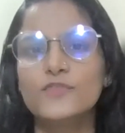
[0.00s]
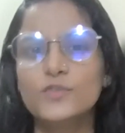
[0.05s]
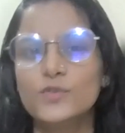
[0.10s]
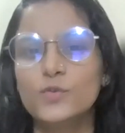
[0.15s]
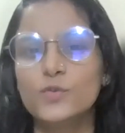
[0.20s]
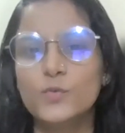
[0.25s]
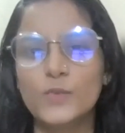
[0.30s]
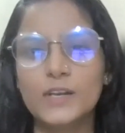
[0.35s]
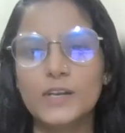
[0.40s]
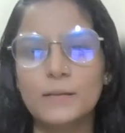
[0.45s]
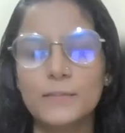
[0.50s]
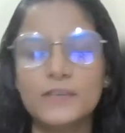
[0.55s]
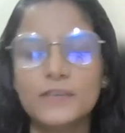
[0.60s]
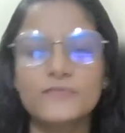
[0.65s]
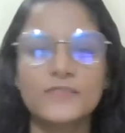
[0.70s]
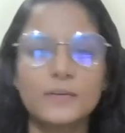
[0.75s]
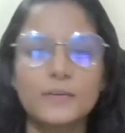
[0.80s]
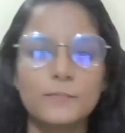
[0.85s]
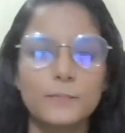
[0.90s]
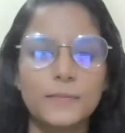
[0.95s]
you will be
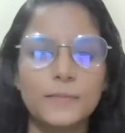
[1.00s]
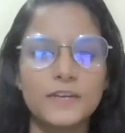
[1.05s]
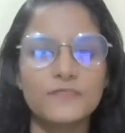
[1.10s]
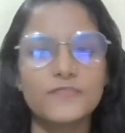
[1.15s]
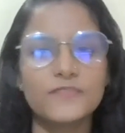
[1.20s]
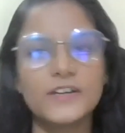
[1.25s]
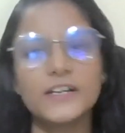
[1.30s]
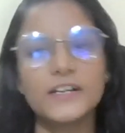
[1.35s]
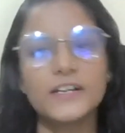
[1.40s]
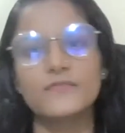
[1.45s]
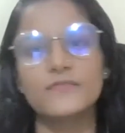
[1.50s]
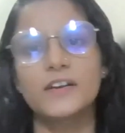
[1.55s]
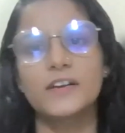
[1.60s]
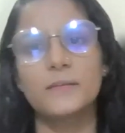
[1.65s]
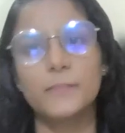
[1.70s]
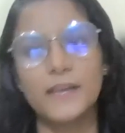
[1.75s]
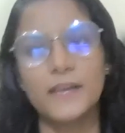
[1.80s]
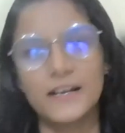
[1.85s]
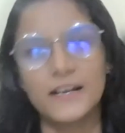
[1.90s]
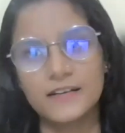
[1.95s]
from
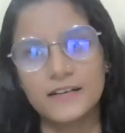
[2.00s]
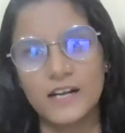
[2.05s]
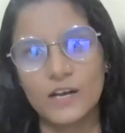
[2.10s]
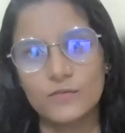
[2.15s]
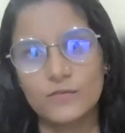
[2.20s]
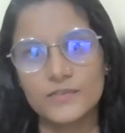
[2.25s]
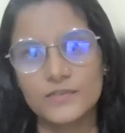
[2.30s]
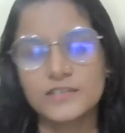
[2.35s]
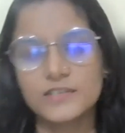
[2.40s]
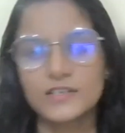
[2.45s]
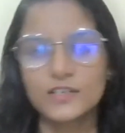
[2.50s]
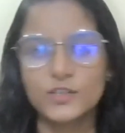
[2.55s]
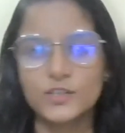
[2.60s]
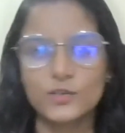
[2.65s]
different backgrounds.